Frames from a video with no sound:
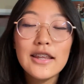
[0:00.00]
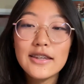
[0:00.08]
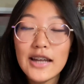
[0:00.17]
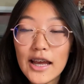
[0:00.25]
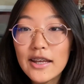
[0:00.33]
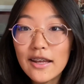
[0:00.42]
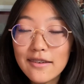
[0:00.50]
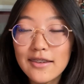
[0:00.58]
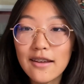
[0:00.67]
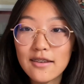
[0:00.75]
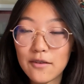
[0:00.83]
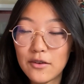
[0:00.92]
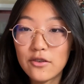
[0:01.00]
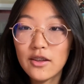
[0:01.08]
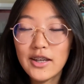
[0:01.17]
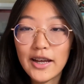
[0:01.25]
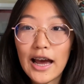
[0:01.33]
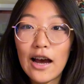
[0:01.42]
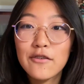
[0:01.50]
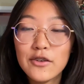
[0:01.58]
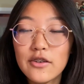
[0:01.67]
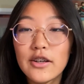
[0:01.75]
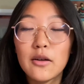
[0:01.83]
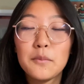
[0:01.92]
today is Thanksgiving, so the day
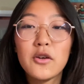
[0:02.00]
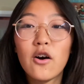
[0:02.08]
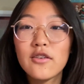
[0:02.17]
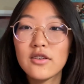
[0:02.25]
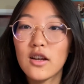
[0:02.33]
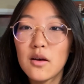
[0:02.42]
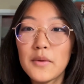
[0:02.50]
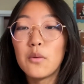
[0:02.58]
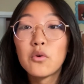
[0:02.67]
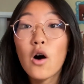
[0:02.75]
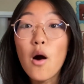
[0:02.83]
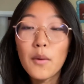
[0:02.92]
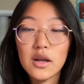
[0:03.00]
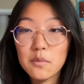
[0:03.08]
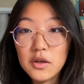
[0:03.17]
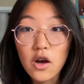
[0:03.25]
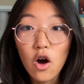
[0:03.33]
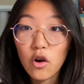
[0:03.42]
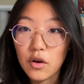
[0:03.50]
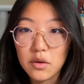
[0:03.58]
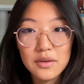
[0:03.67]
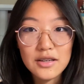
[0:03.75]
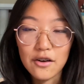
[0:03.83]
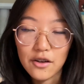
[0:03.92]
after it'll be all set up and we'll already be all
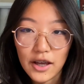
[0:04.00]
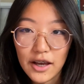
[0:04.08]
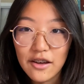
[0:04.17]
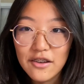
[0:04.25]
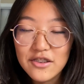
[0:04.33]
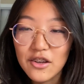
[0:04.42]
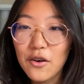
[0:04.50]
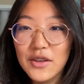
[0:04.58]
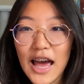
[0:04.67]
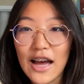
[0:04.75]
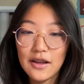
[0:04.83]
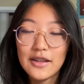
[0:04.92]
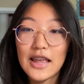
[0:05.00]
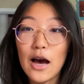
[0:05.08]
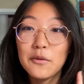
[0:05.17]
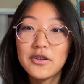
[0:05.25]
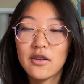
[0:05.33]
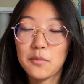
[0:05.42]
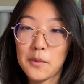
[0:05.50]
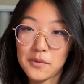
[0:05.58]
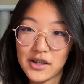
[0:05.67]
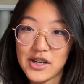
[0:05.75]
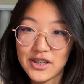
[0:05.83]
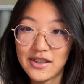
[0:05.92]
Christmas out. Okay, so yeah, that was just
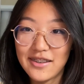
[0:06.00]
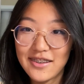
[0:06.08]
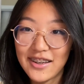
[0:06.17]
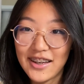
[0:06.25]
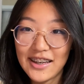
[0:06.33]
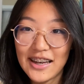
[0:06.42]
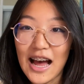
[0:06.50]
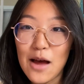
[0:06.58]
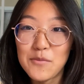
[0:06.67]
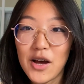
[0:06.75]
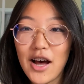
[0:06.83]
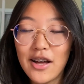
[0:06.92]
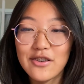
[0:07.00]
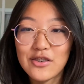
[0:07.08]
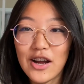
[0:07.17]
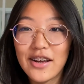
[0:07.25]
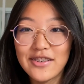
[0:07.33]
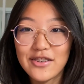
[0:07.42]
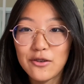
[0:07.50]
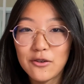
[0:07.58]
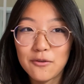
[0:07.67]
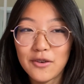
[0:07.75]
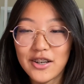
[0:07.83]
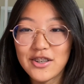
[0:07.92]
preparations. I'm not trying to
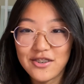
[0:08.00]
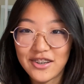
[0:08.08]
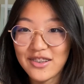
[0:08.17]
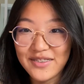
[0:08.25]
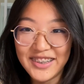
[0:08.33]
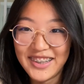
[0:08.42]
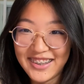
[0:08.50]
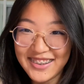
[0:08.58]
rush Christmas.